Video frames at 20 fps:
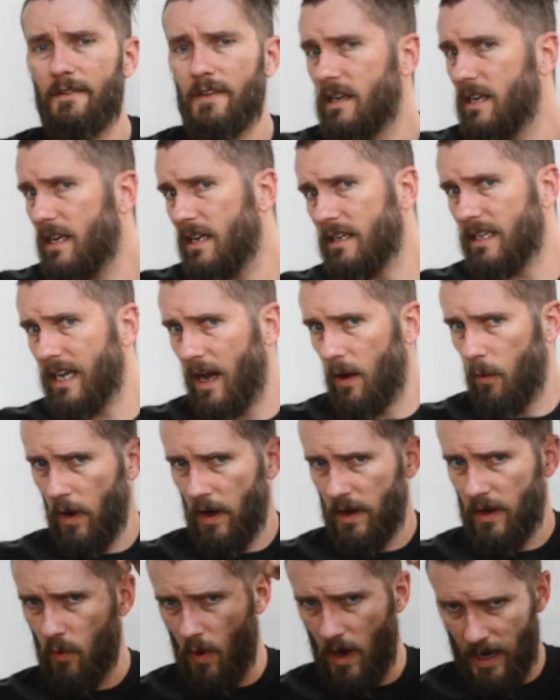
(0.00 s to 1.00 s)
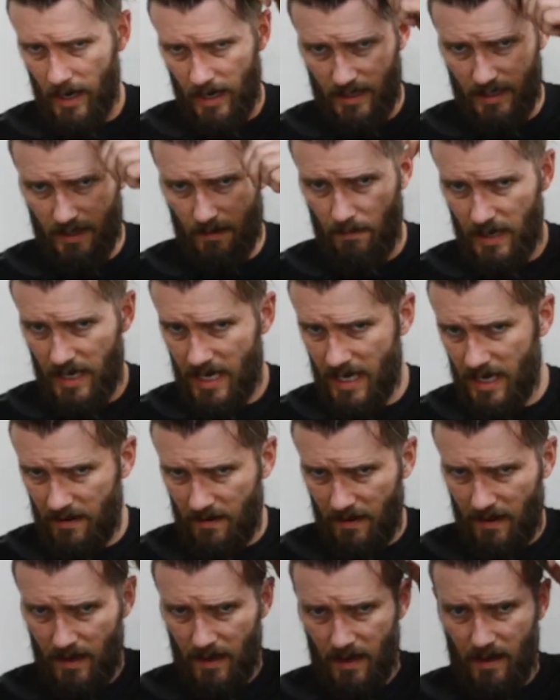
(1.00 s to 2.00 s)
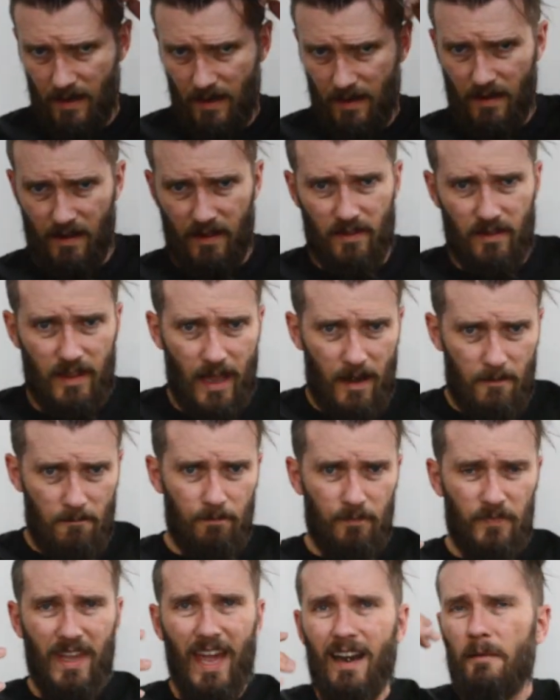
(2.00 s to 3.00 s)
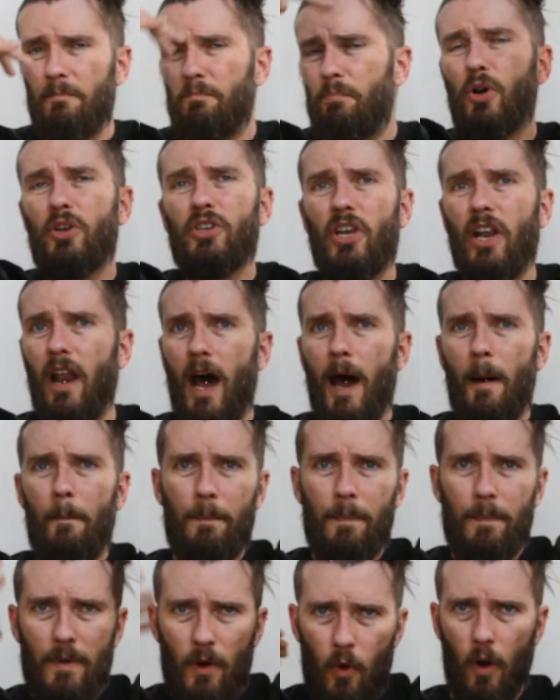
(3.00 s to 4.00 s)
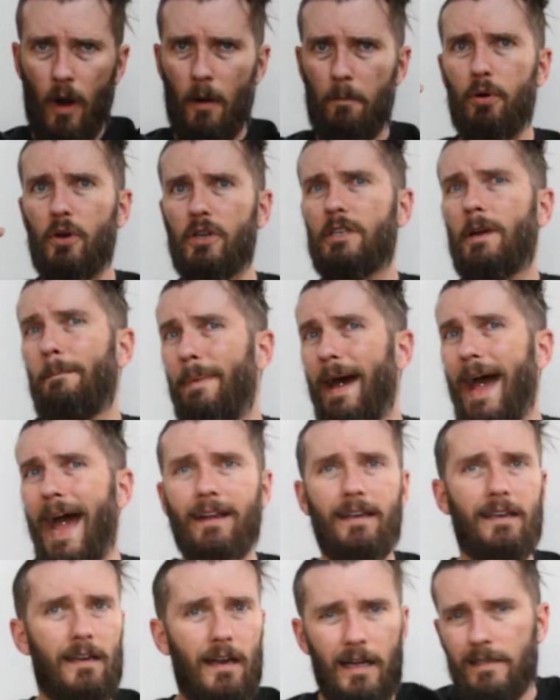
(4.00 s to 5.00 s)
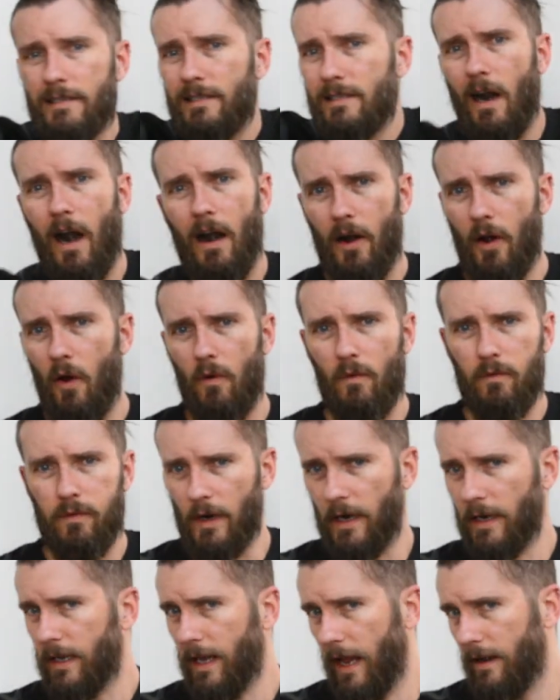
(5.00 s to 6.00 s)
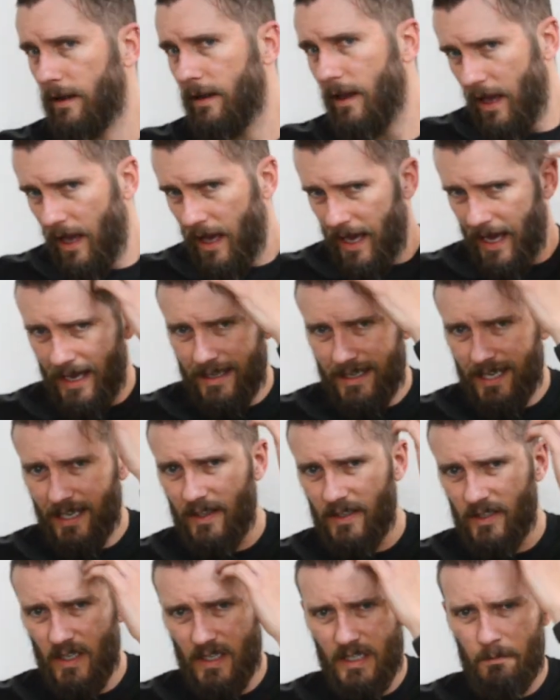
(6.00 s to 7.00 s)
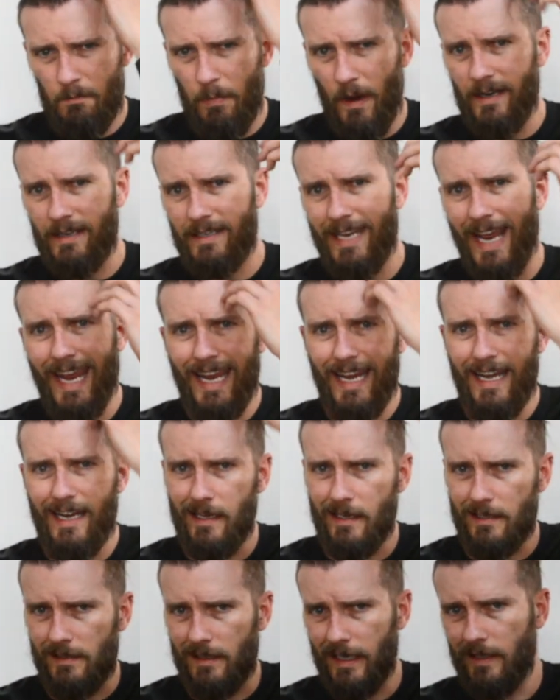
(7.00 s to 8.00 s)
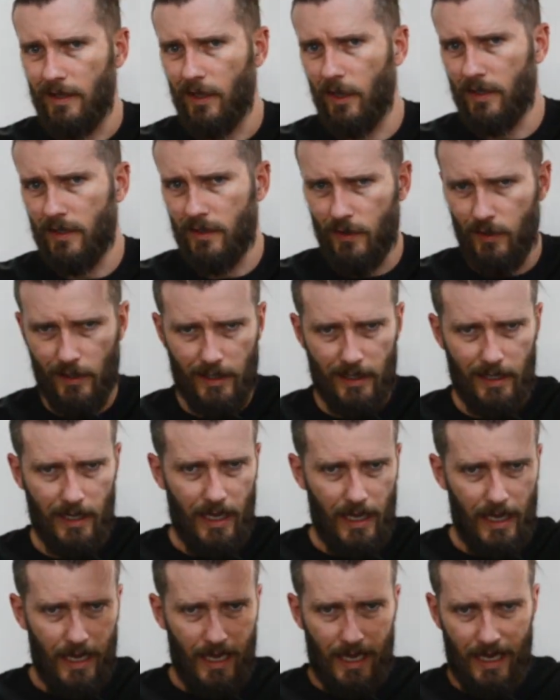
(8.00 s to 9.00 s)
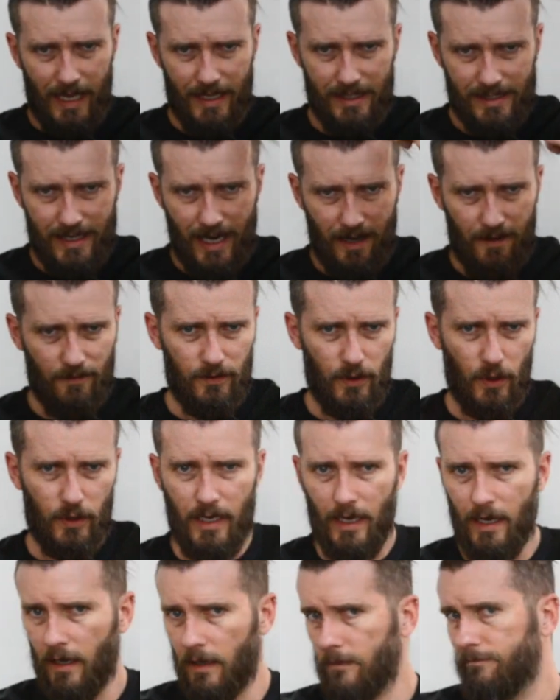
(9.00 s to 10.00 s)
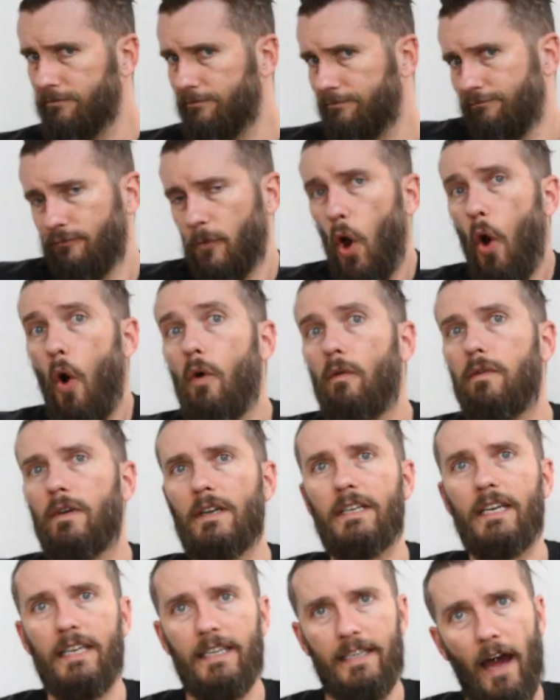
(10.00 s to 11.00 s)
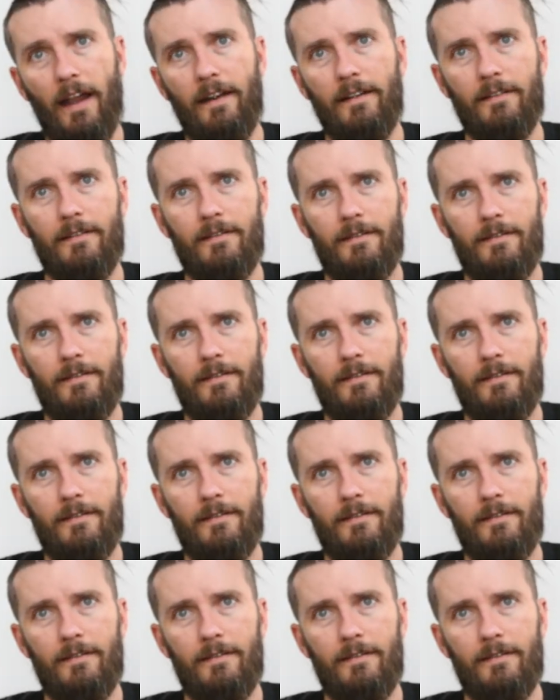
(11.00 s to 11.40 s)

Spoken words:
If you didn't get where you want it to be, then kind of push it up or push it back and start over again until it just spontaneously looks good instead of looking overly done.